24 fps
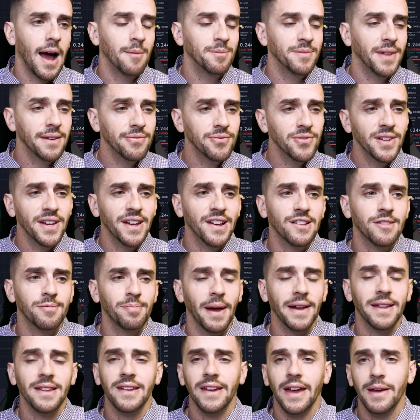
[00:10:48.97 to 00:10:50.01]
I'm definitely
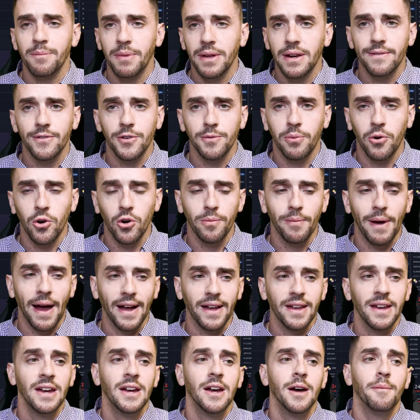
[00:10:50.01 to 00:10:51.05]
expecting a bit of a
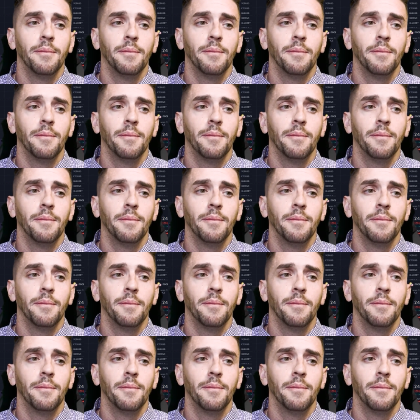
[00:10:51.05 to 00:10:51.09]
pullback,